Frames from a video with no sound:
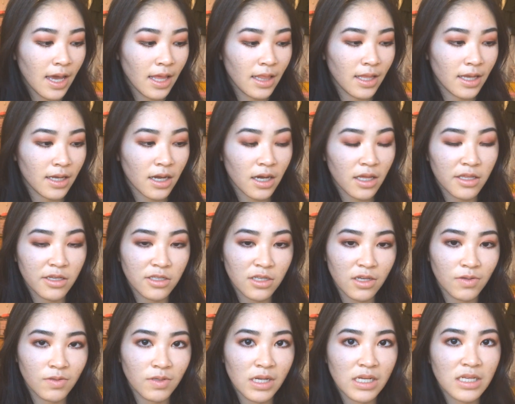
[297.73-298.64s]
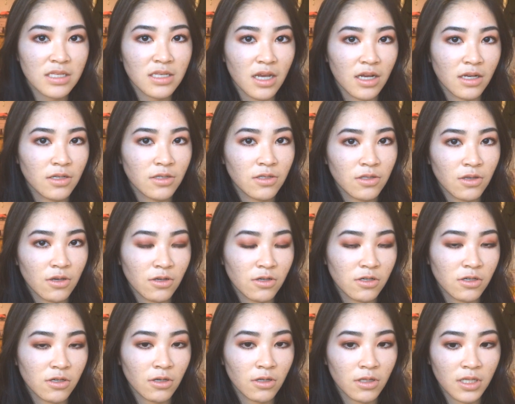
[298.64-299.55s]
and like other subjects like
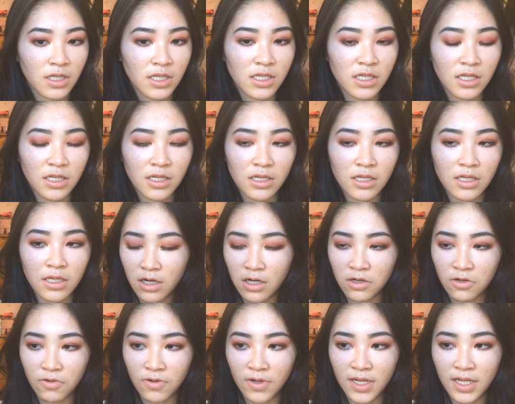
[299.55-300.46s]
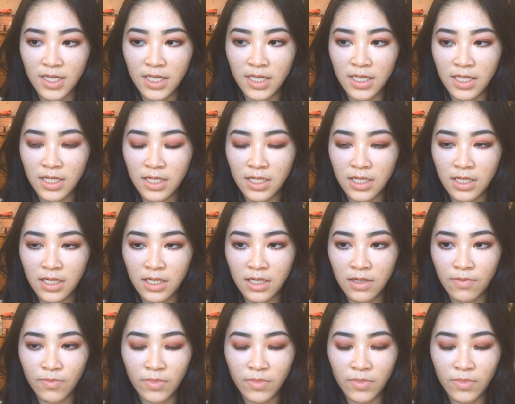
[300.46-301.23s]
sociology, RE,